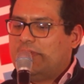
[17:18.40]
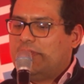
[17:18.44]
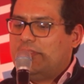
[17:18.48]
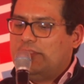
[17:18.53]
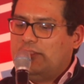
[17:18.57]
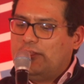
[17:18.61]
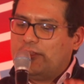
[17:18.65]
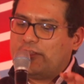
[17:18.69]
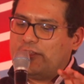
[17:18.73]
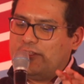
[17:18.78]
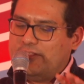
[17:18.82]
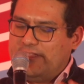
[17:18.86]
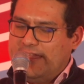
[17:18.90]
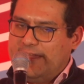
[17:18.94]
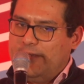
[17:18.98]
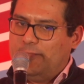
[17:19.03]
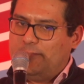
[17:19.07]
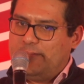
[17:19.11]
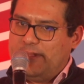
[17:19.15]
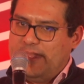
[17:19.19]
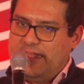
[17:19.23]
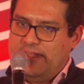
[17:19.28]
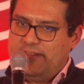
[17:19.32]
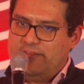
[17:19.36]
look at the
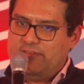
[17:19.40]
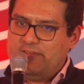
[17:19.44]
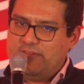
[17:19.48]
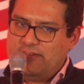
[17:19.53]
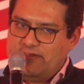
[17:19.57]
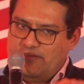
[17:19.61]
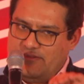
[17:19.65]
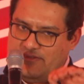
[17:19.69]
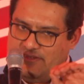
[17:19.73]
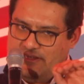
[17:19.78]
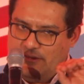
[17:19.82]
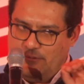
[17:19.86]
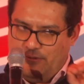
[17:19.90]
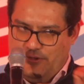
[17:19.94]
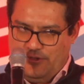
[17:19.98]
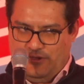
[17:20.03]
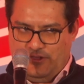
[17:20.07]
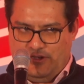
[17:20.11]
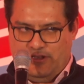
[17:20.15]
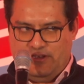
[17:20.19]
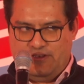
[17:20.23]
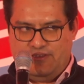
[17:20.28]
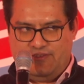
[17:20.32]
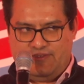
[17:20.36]
help page, see what you
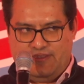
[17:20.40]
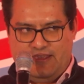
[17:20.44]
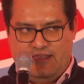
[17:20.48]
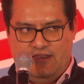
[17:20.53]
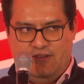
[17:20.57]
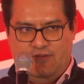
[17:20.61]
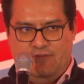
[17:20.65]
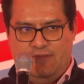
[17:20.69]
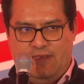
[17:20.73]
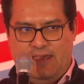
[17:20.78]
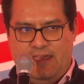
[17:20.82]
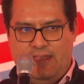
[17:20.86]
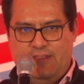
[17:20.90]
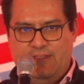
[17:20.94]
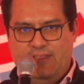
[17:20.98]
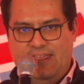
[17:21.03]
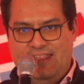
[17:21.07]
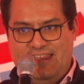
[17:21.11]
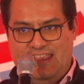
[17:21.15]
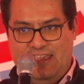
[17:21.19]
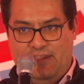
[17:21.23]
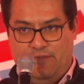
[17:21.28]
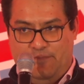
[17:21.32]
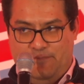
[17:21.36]
can understand of that,
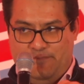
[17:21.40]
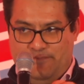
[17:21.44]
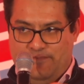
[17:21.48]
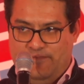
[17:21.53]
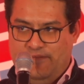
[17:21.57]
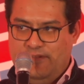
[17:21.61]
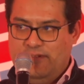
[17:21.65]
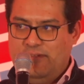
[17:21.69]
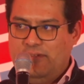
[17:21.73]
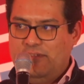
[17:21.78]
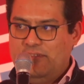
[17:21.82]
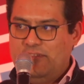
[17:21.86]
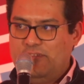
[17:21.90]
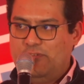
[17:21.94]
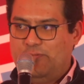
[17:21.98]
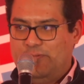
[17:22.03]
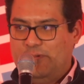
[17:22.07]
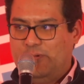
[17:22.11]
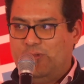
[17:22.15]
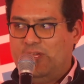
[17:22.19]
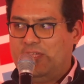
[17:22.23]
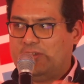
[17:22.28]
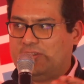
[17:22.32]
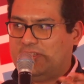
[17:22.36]
and if you
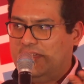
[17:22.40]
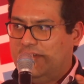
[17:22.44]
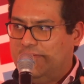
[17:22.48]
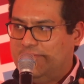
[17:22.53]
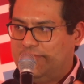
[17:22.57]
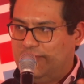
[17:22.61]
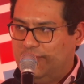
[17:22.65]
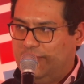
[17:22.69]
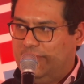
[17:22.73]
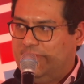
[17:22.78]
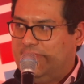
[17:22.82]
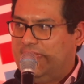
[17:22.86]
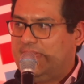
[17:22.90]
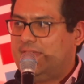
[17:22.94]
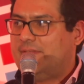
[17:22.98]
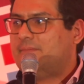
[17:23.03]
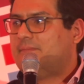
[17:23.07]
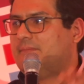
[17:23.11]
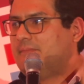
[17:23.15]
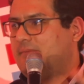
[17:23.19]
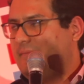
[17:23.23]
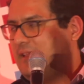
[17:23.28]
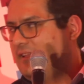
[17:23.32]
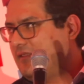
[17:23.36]
feel uncomfortable with that,
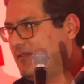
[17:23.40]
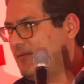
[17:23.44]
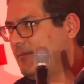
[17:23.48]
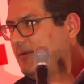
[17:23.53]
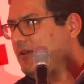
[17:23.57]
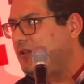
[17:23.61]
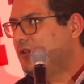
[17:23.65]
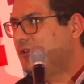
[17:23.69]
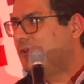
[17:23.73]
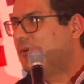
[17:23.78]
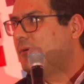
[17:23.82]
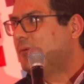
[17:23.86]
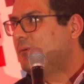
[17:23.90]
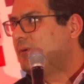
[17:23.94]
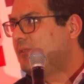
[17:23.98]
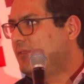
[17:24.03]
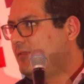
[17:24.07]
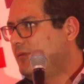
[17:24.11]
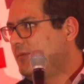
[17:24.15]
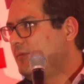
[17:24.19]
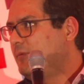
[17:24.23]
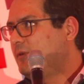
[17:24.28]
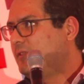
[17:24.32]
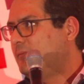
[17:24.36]
that's where you go
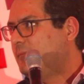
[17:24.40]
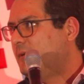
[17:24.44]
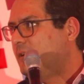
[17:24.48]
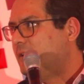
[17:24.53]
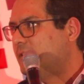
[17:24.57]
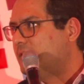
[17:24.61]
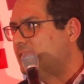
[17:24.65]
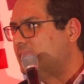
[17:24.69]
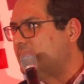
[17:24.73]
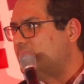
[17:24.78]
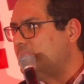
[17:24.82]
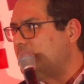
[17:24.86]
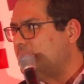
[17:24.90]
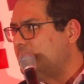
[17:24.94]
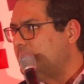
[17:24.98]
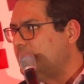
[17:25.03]
with partners.